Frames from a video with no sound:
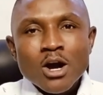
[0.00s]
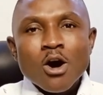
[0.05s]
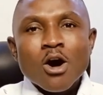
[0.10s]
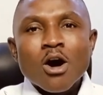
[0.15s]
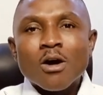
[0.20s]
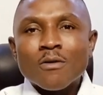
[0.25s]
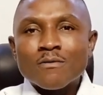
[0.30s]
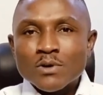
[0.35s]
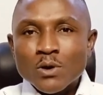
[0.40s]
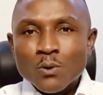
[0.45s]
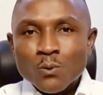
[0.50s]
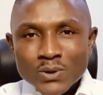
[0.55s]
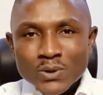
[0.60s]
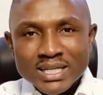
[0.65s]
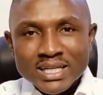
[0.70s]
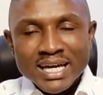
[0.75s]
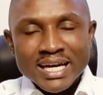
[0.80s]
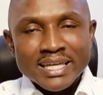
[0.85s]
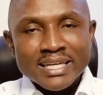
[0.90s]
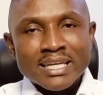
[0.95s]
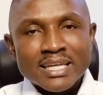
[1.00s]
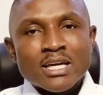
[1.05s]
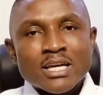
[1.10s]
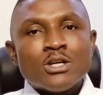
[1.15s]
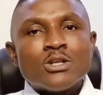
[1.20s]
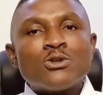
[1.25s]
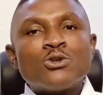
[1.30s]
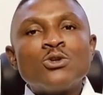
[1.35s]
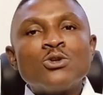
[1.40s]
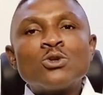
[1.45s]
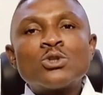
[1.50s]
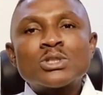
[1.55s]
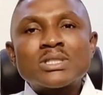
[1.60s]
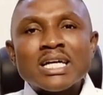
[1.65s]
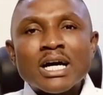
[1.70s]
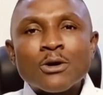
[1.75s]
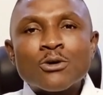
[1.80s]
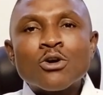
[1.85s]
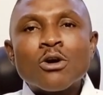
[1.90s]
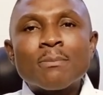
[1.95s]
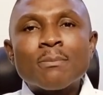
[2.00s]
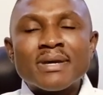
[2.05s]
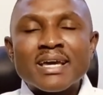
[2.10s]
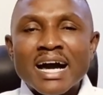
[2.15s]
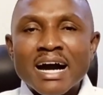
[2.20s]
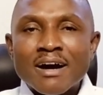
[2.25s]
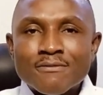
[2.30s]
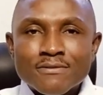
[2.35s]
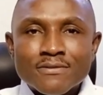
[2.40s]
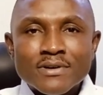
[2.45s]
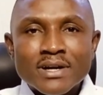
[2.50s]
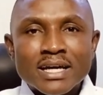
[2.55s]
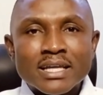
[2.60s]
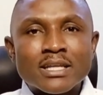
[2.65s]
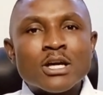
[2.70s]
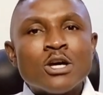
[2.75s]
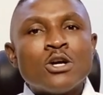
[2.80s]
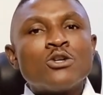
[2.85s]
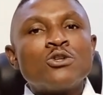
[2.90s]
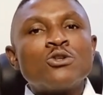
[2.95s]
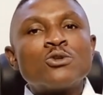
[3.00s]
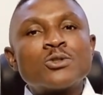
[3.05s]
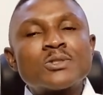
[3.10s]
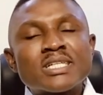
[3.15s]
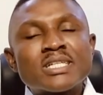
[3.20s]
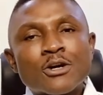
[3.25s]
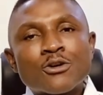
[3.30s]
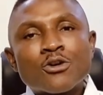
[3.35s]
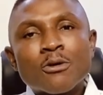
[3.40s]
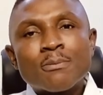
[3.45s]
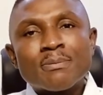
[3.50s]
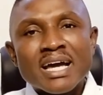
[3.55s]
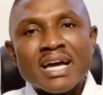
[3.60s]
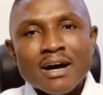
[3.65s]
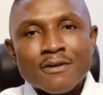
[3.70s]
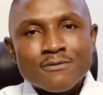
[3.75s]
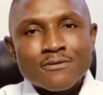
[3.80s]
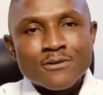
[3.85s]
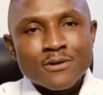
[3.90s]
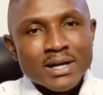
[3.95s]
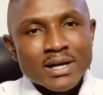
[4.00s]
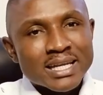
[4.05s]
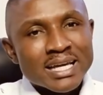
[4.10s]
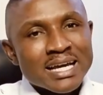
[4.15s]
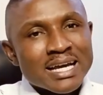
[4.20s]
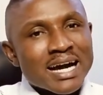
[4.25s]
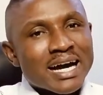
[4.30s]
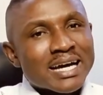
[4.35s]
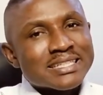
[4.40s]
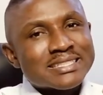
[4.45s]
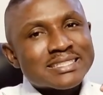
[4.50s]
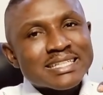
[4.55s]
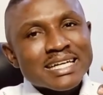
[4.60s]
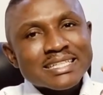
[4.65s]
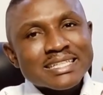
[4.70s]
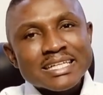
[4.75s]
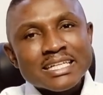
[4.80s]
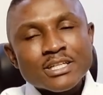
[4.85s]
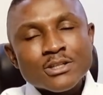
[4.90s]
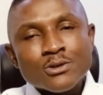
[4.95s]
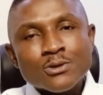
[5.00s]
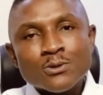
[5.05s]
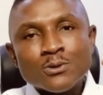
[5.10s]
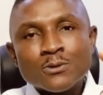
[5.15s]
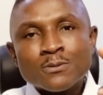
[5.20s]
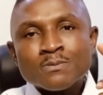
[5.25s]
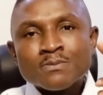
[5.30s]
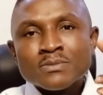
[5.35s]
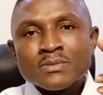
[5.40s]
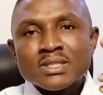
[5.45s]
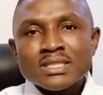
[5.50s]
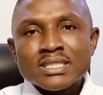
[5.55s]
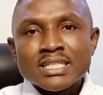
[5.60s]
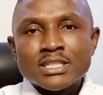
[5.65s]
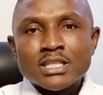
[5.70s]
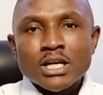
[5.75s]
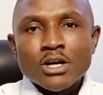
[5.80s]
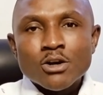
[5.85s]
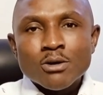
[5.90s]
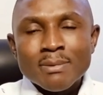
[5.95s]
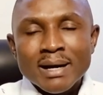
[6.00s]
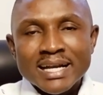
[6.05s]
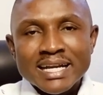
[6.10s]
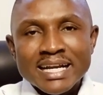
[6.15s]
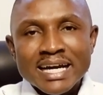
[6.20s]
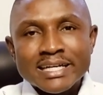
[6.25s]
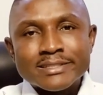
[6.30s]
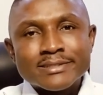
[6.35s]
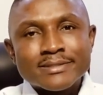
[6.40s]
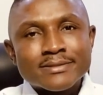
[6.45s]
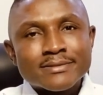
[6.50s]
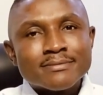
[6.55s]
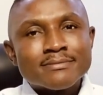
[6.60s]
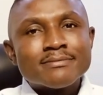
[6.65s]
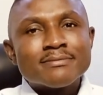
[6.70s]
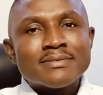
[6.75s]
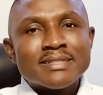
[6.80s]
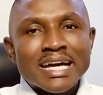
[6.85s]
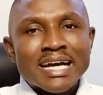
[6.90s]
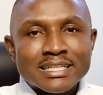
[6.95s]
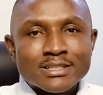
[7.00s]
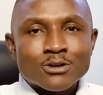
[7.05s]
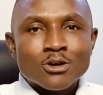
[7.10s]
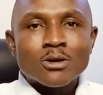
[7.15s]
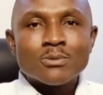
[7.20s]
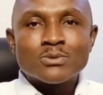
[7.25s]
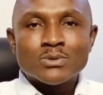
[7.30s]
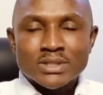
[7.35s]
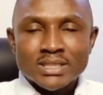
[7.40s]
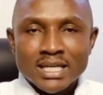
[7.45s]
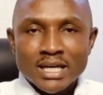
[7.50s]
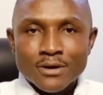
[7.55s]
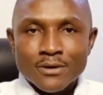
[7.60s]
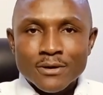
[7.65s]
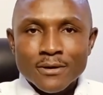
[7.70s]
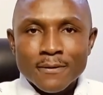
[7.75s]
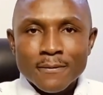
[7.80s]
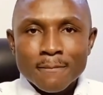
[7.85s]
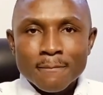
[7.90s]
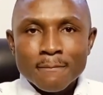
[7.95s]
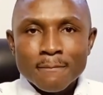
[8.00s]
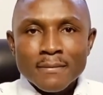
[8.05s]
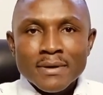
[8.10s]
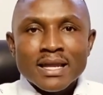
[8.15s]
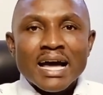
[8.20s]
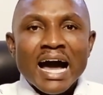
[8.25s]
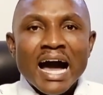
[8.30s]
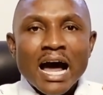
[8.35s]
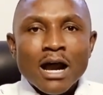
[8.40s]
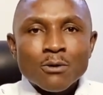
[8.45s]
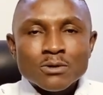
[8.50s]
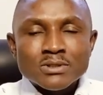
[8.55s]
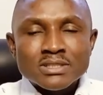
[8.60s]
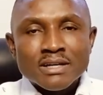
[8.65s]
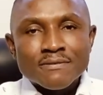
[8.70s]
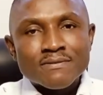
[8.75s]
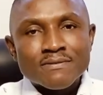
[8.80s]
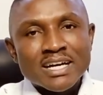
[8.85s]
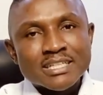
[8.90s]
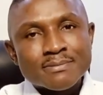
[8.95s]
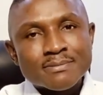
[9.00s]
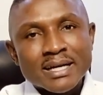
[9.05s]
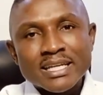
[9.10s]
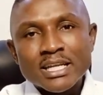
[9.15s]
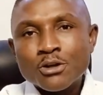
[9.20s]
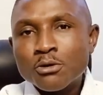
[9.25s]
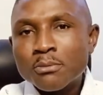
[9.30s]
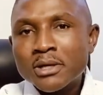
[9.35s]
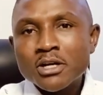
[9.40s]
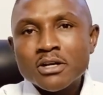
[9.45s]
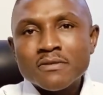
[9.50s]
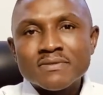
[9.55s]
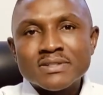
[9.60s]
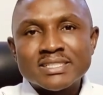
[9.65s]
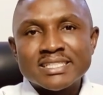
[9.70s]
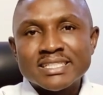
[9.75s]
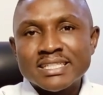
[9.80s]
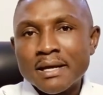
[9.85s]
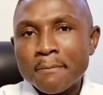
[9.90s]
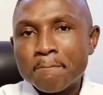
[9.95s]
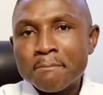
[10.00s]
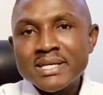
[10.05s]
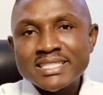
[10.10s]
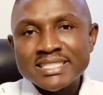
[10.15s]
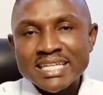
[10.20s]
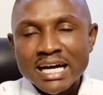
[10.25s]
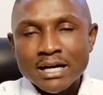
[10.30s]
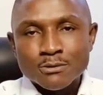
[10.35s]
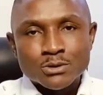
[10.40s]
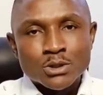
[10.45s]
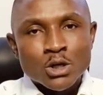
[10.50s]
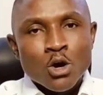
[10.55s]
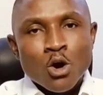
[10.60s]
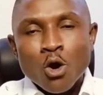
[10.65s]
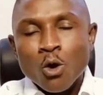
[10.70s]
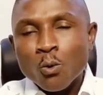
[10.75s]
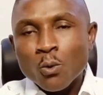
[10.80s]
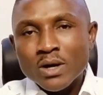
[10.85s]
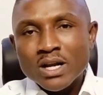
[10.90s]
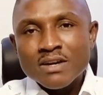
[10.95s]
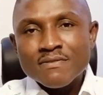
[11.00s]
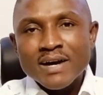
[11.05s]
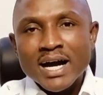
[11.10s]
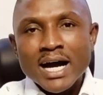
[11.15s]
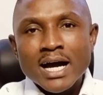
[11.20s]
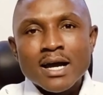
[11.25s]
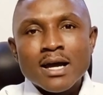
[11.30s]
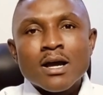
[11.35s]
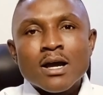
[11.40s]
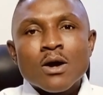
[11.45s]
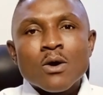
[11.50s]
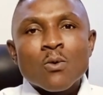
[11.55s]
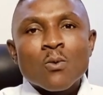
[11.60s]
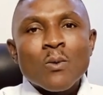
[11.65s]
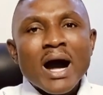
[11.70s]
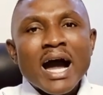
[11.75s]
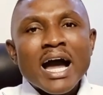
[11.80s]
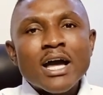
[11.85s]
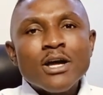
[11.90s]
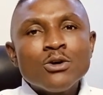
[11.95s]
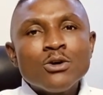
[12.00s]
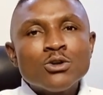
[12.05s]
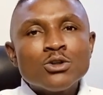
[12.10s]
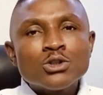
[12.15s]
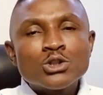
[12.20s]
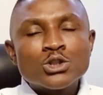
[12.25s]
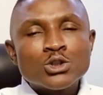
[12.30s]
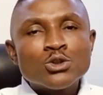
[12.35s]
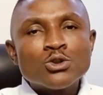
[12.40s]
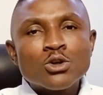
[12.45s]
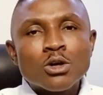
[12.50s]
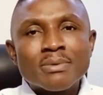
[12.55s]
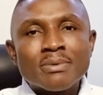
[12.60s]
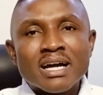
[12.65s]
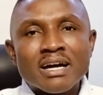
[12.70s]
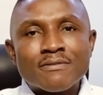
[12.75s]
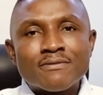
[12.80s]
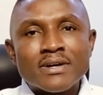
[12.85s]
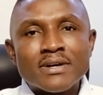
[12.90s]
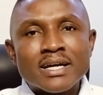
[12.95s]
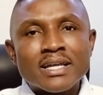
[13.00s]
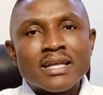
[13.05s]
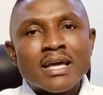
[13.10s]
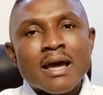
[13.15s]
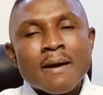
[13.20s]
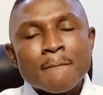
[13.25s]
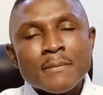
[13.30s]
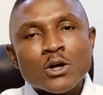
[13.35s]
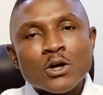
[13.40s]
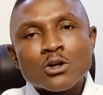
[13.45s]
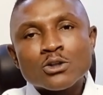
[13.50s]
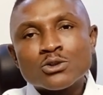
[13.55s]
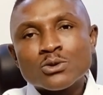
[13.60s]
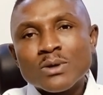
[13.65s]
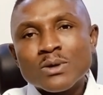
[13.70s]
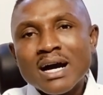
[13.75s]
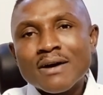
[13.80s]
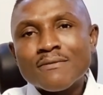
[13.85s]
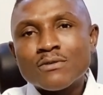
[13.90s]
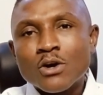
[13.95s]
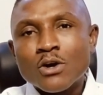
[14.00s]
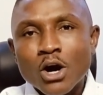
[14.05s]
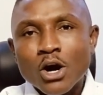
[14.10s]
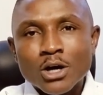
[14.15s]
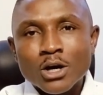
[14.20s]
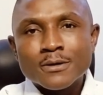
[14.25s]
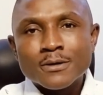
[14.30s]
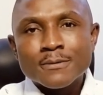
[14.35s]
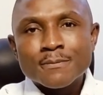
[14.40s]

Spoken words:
of the wicked. You shall not be afraid. You shall not be afraid. And he starts telling you the terror by night. Night comes with terror. Arrows that flies by day, you may not even see the missiles or whatever. Why should you not be afraid? Because you have God